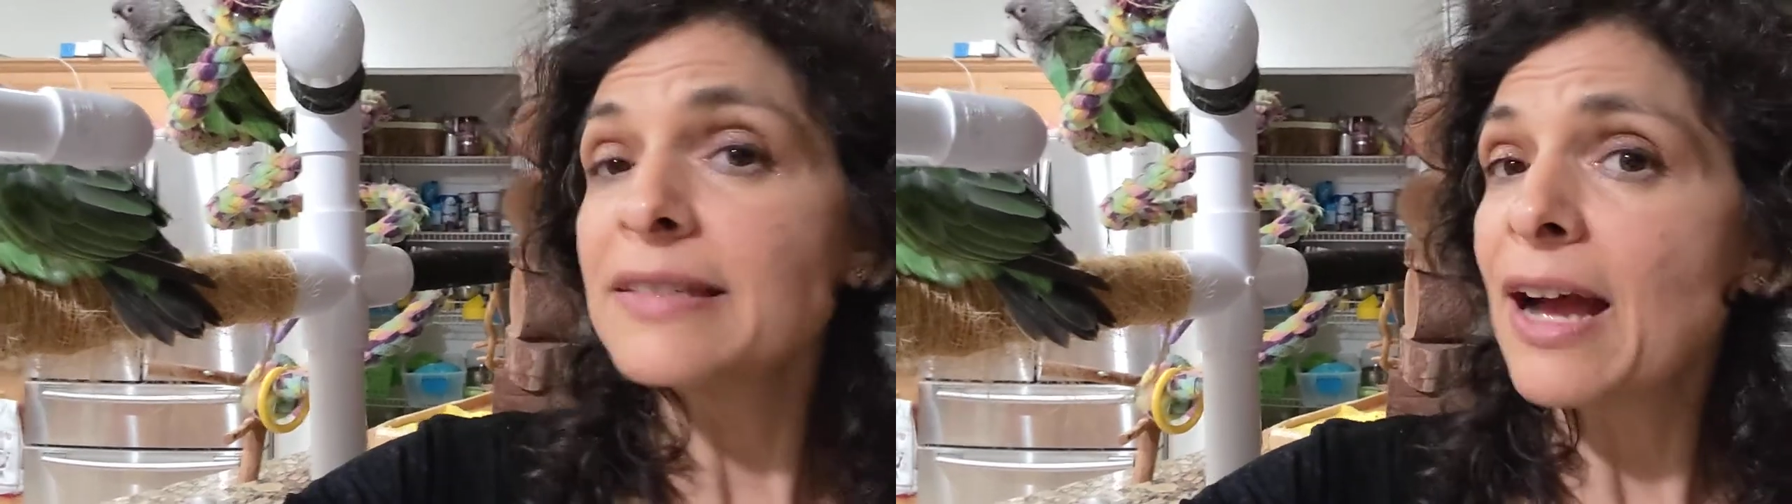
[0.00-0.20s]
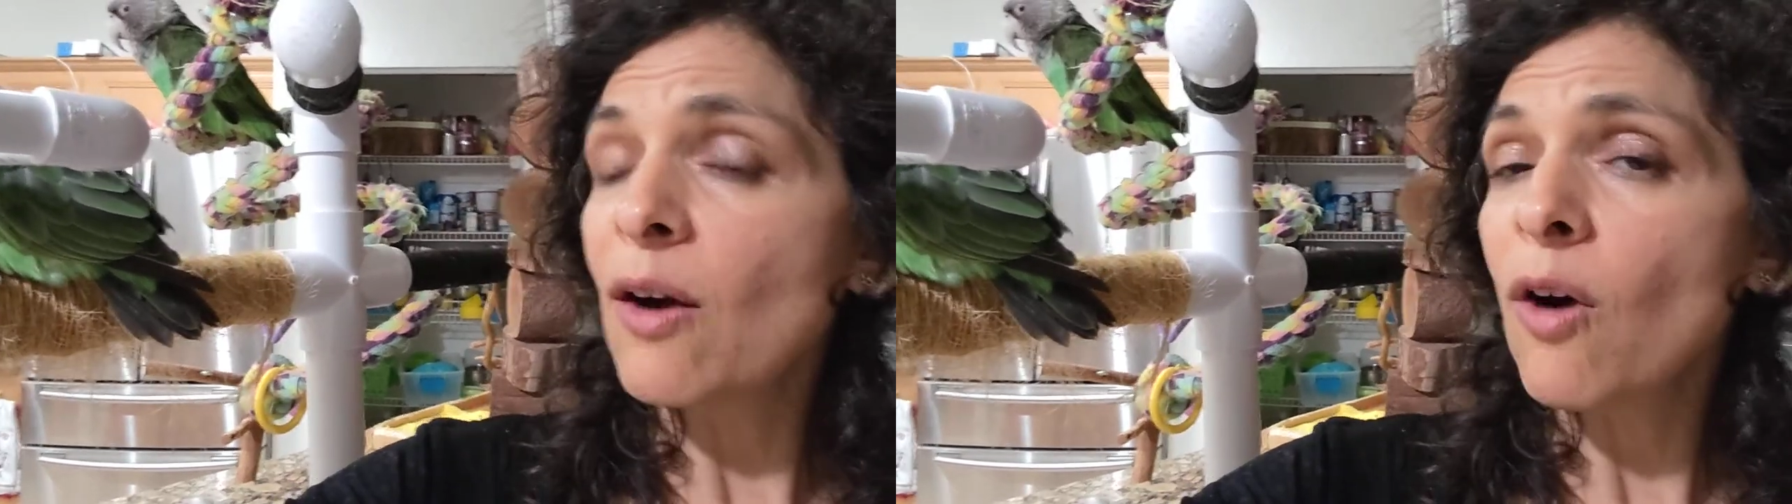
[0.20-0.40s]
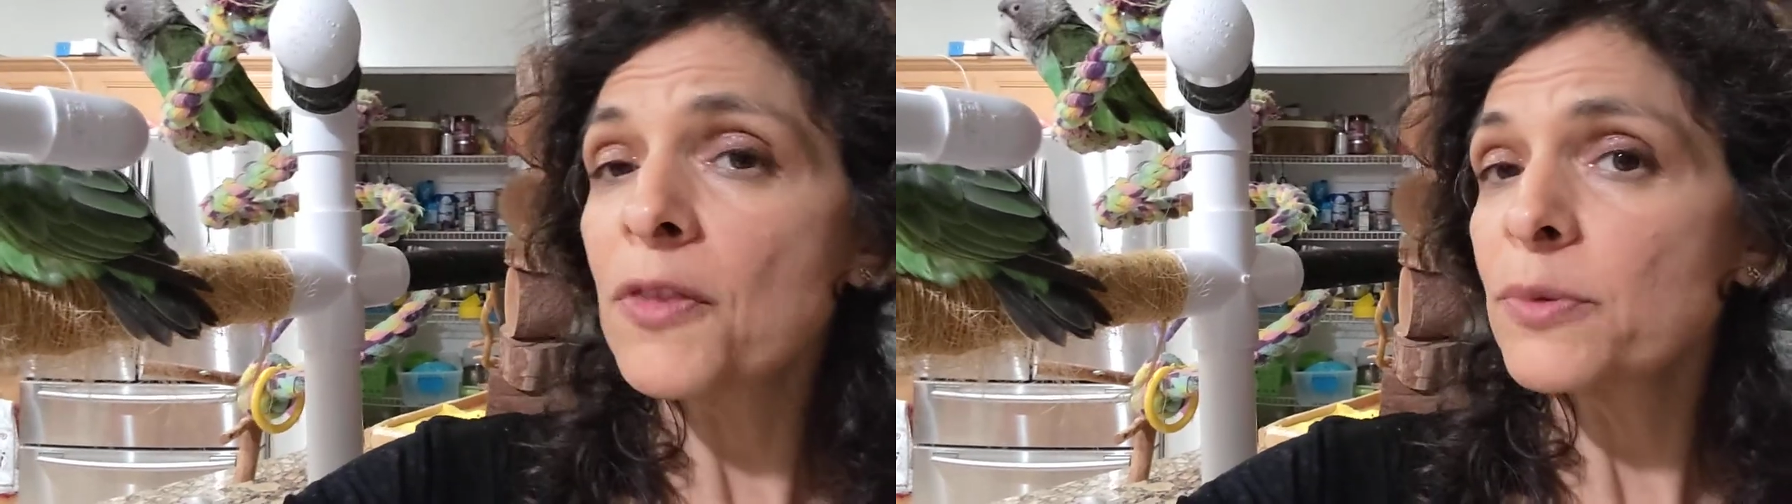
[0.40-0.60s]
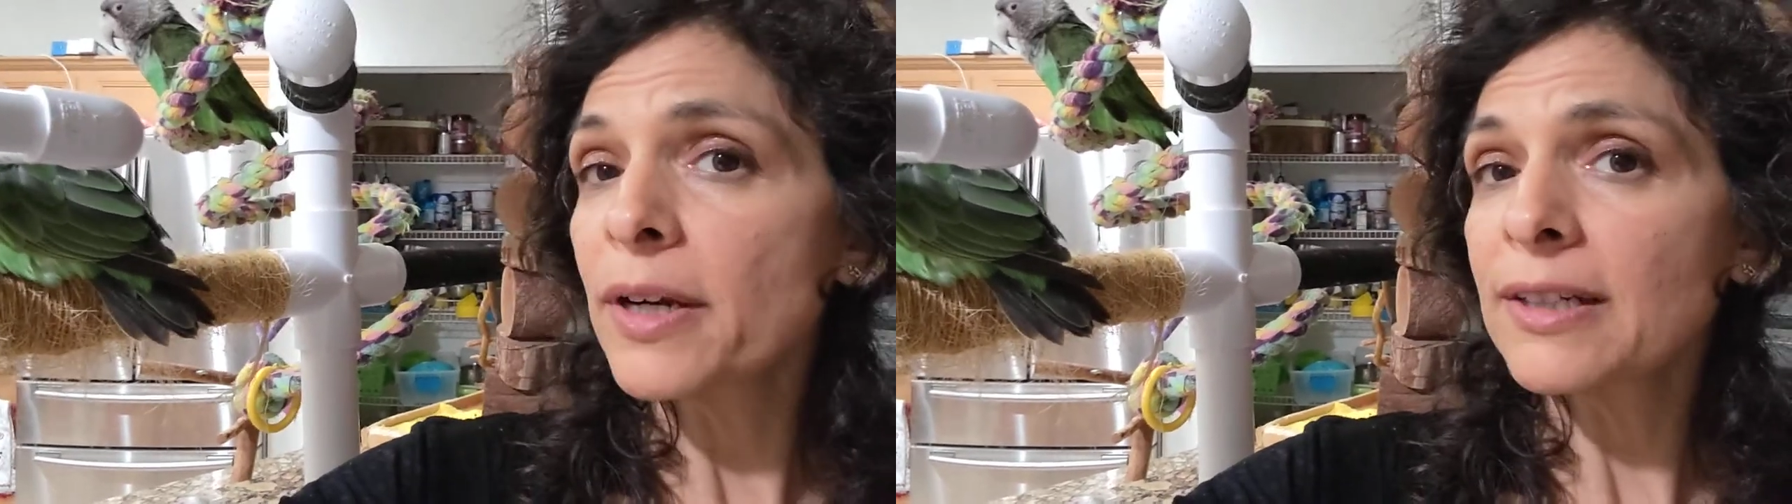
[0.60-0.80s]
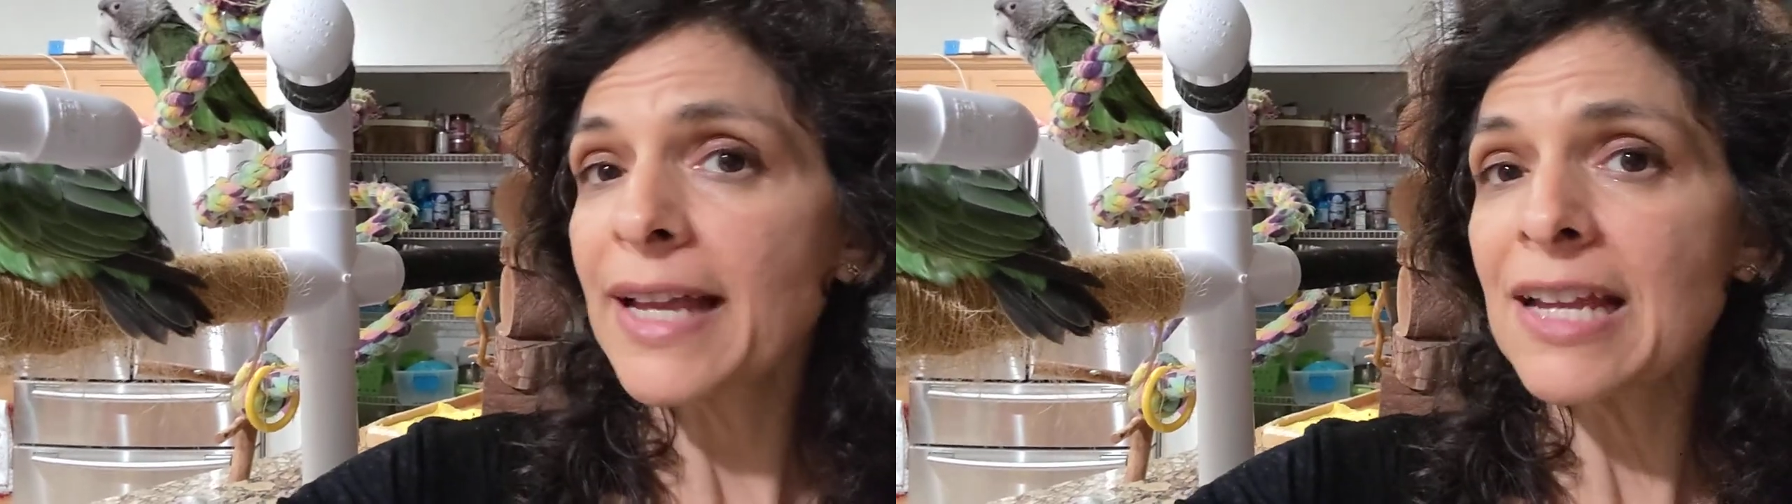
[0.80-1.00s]
now on the
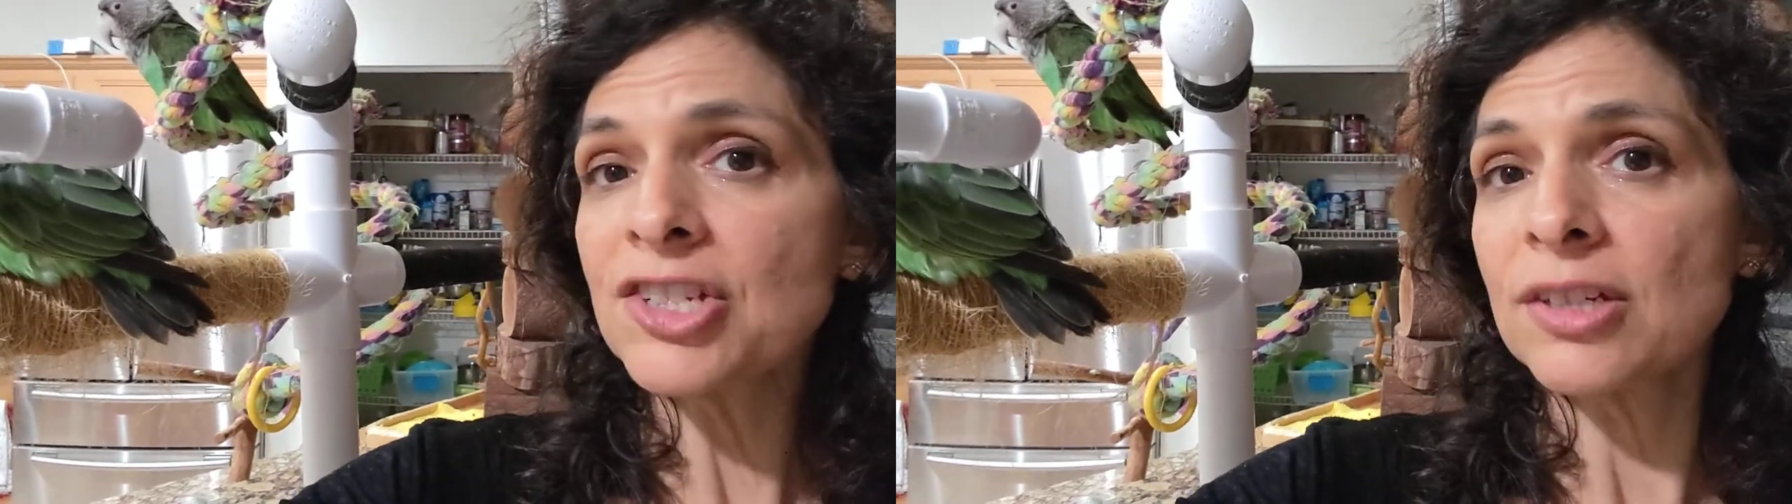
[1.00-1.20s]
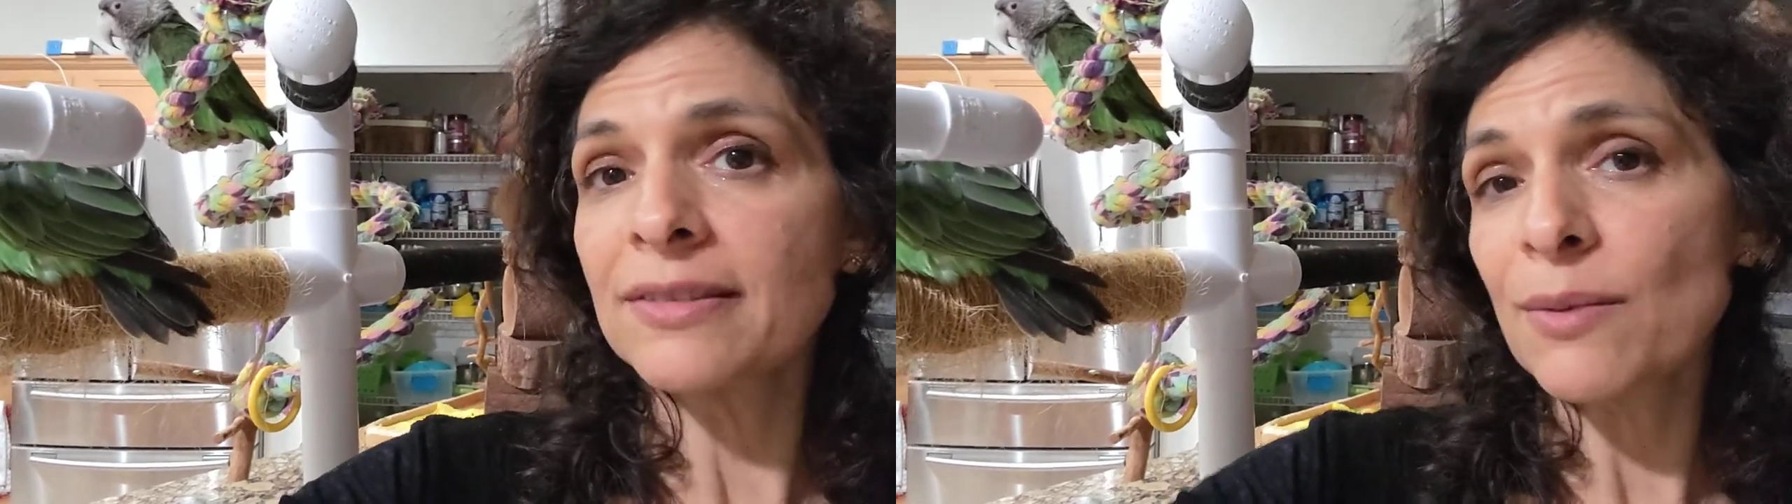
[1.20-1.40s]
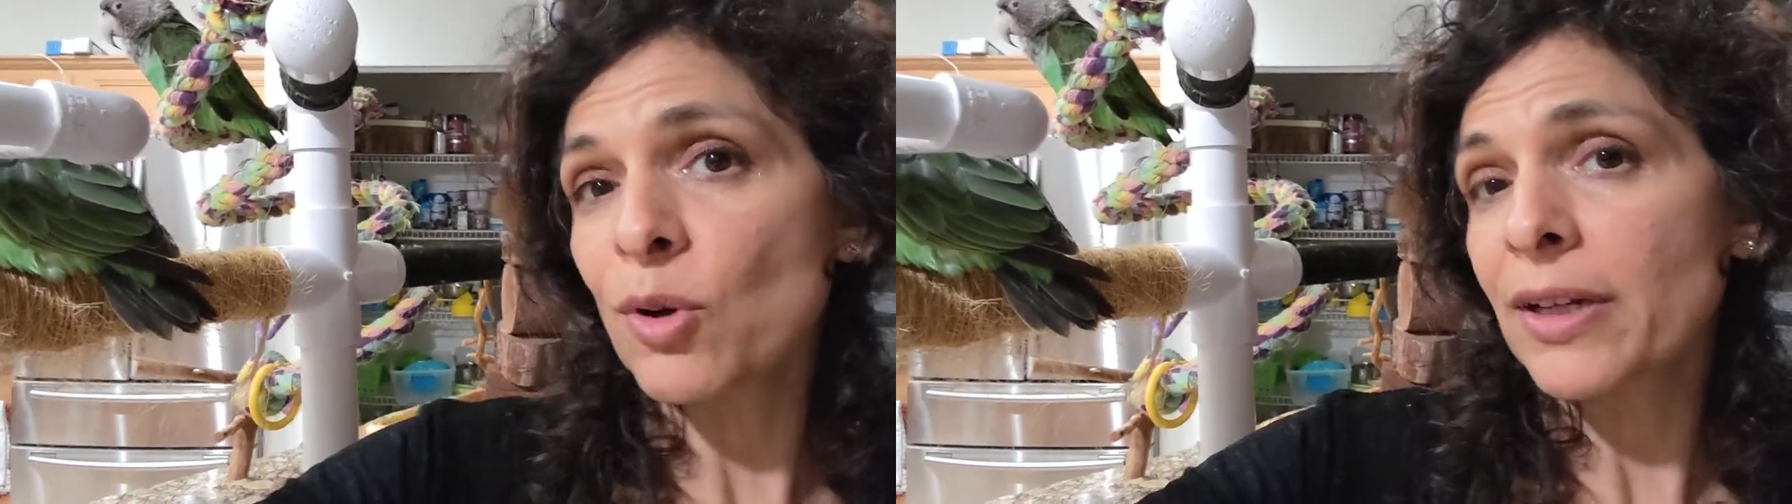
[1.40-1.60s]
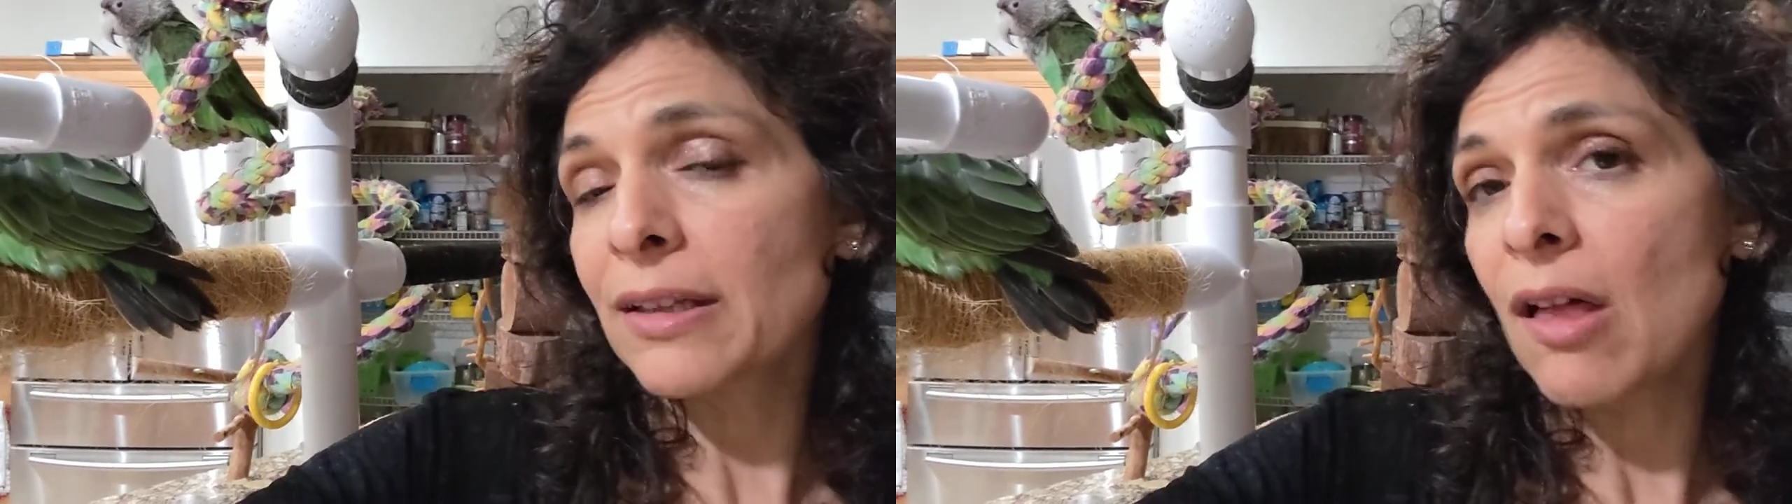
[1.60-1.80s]
rare occasion they won't get